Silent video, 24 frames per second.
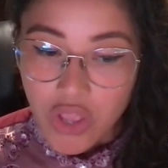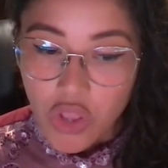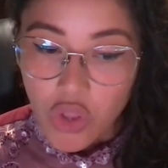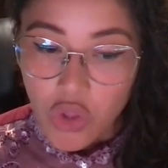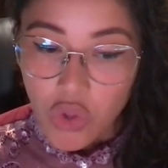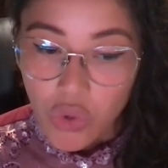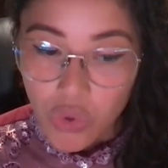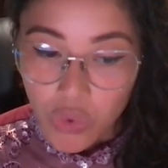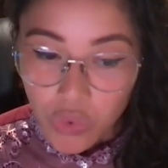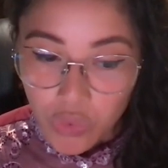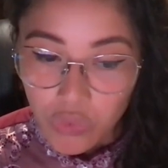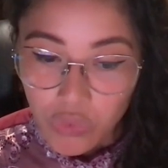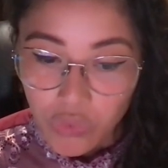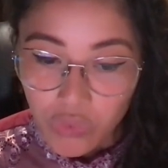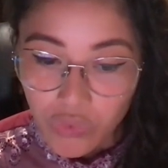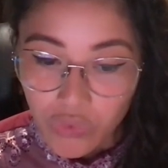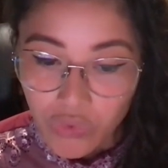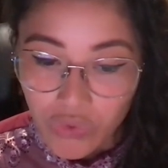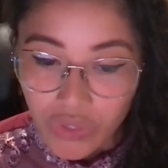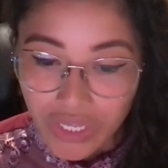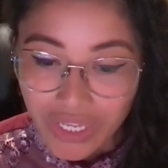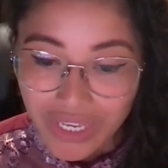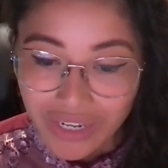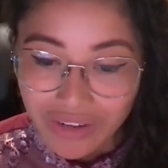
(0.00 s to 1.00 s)

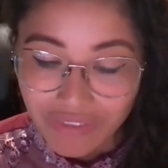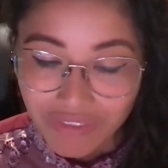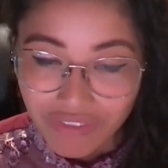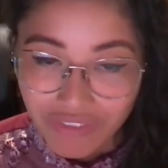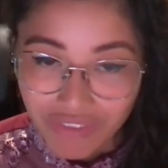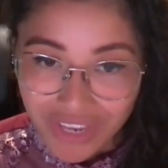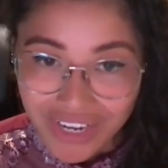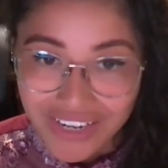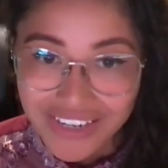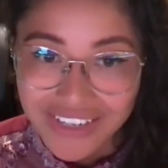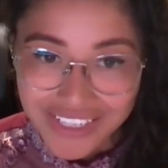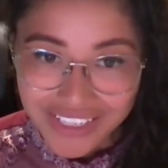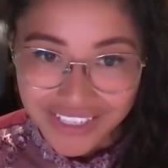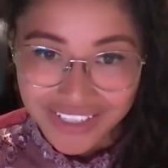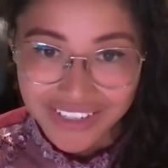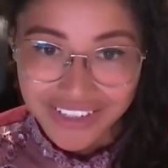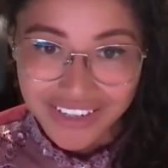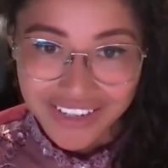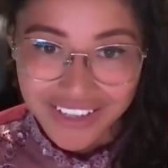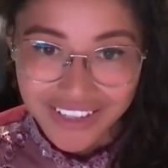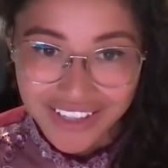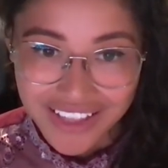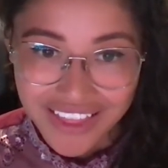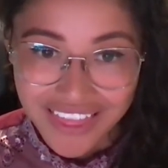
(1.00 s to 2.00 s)
who
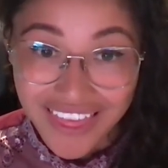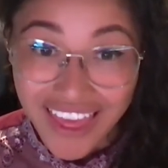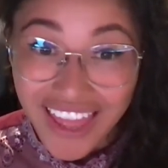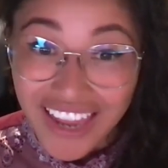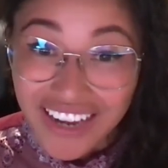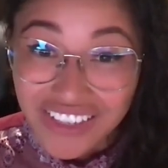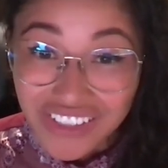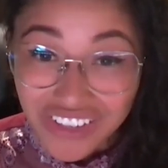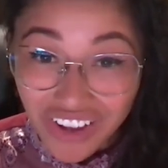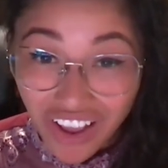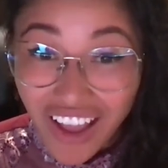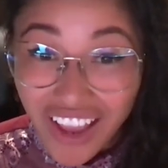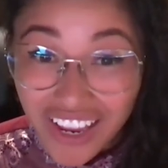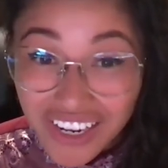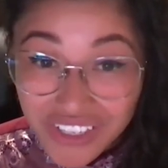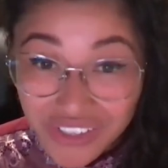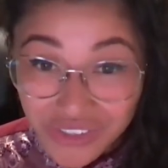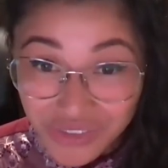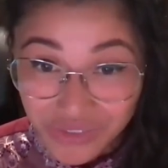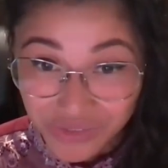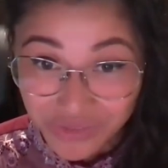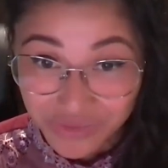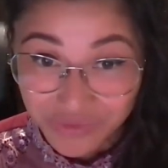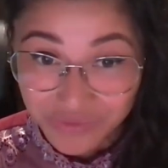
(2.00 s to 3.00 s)
invented that
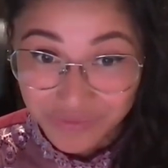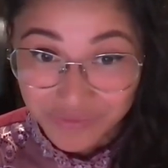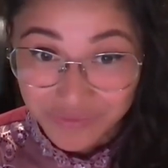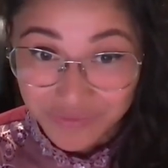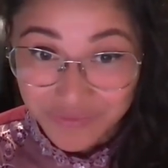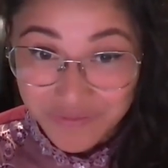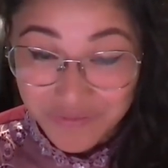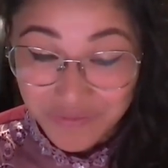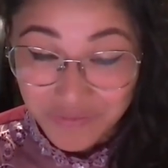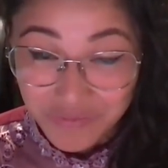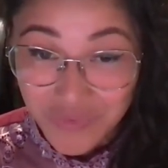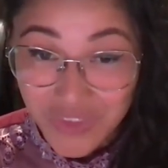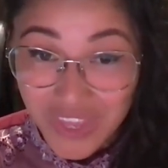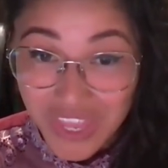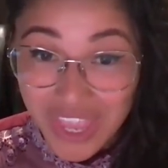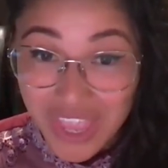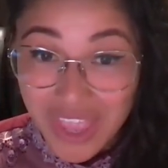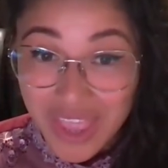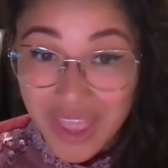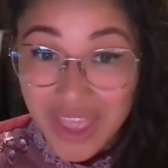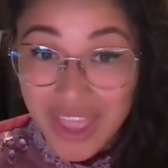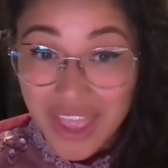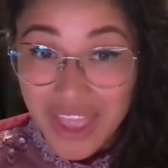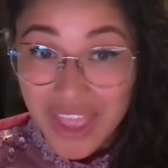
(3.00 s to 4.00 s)
title.
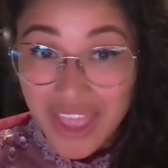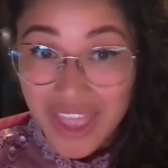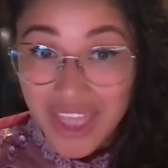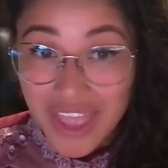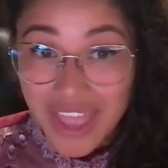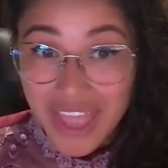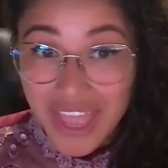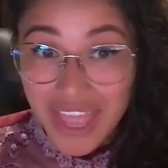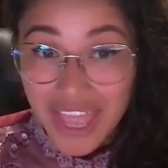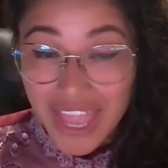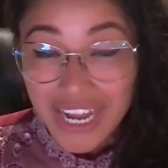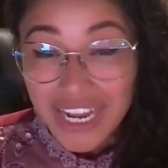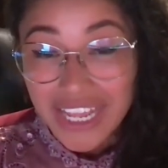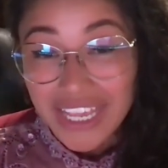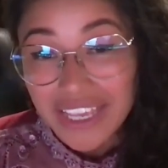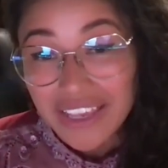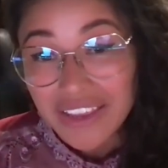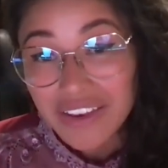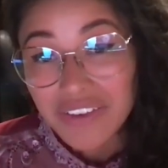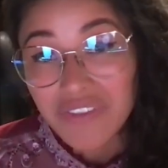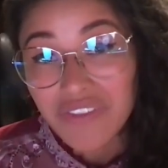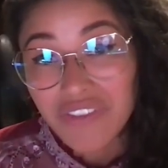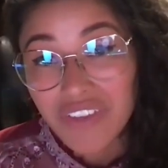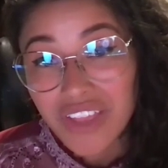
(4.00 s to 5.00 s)
And
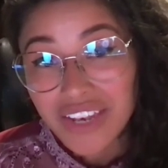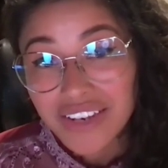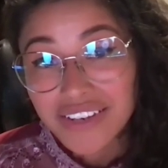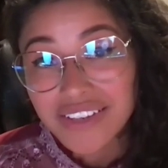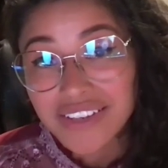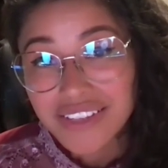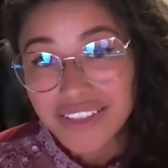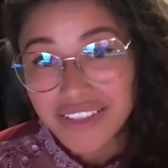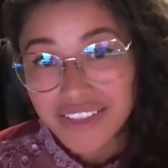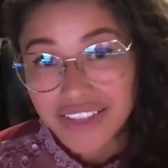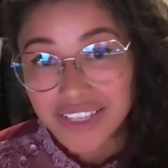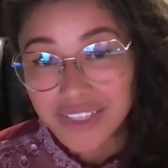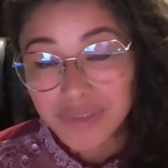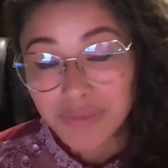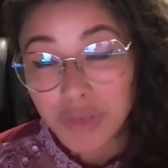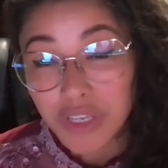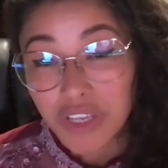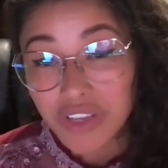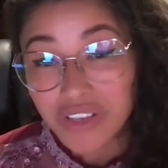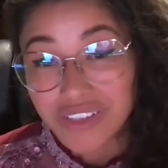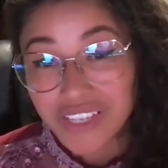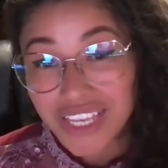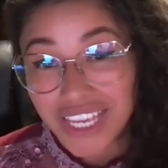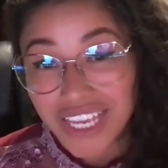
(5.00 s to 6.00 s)
he invented this
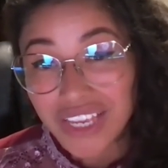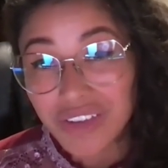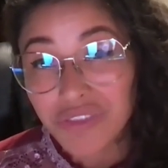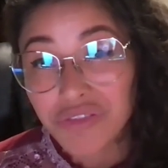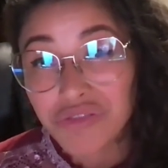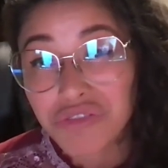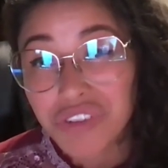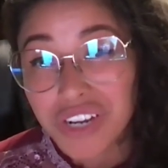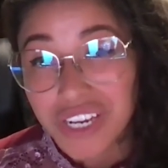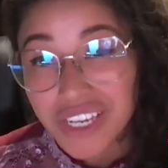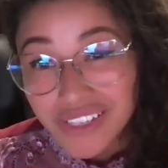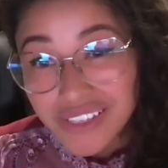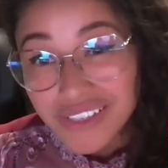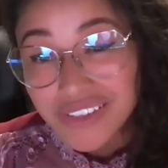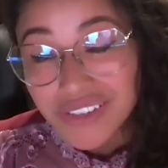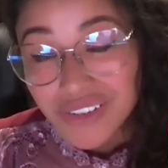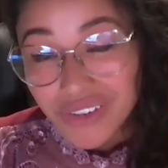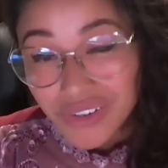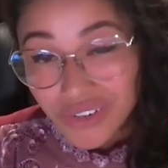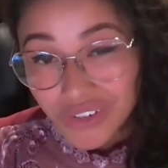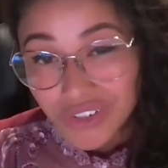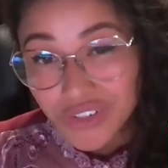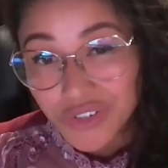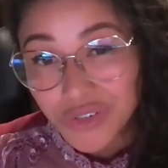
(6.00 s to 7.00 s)
because he
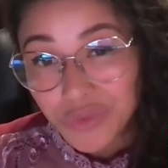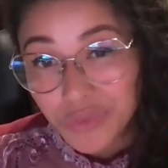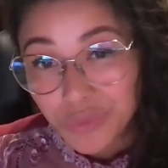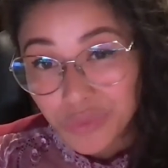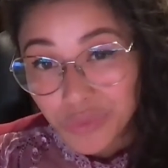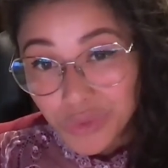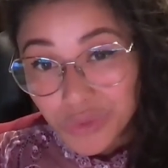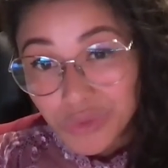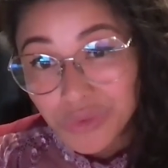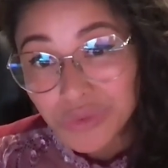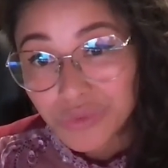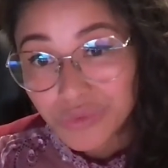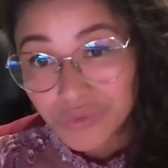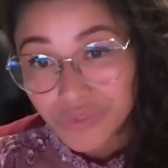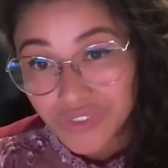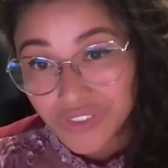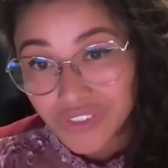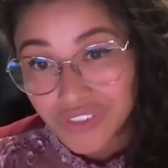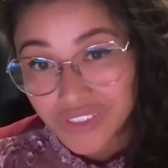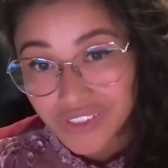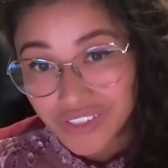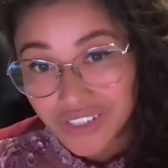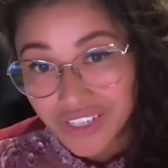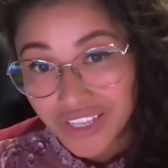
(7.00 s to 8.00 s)
researched
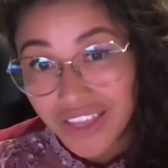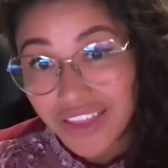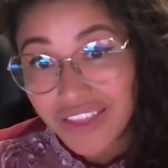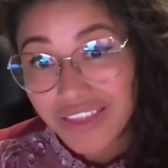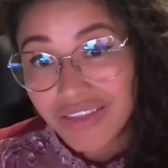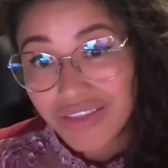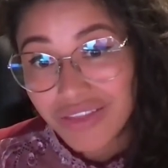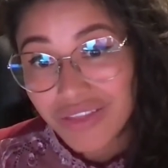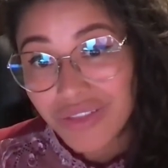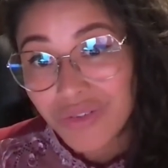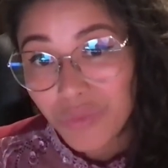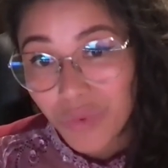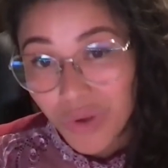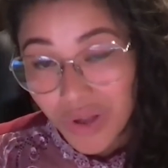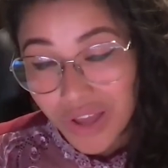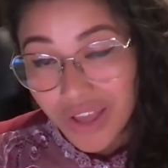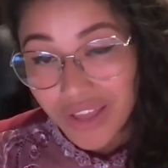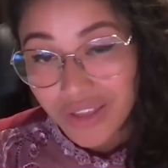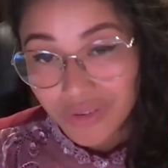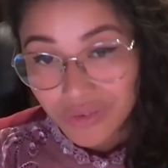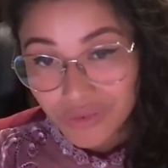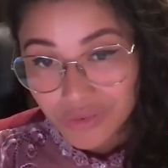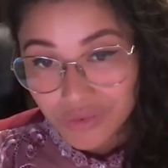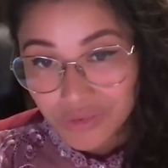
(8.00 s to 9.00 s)
wolves in the
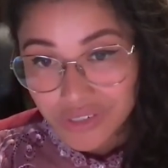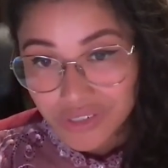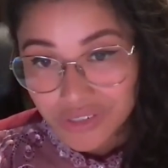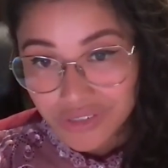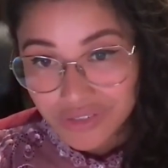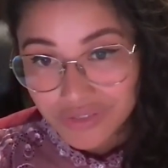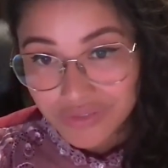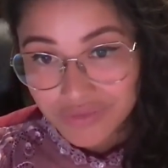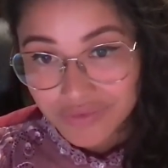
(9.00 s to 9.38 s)
wild.